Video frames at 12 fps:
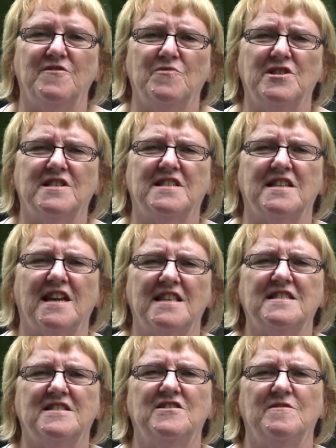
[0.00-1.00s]
it works
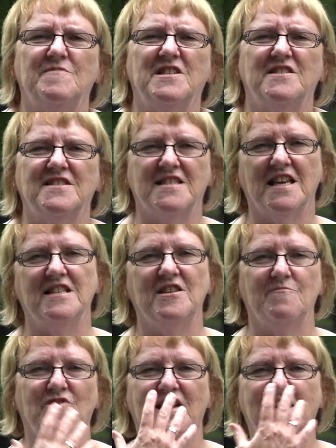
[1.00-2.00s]
against you, because then
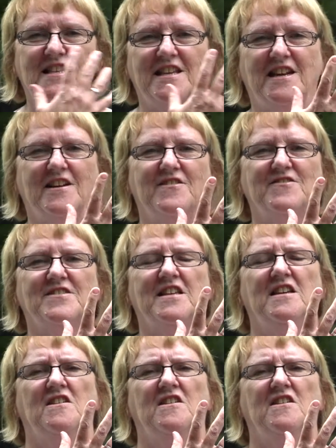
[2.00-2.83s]
your brain goes,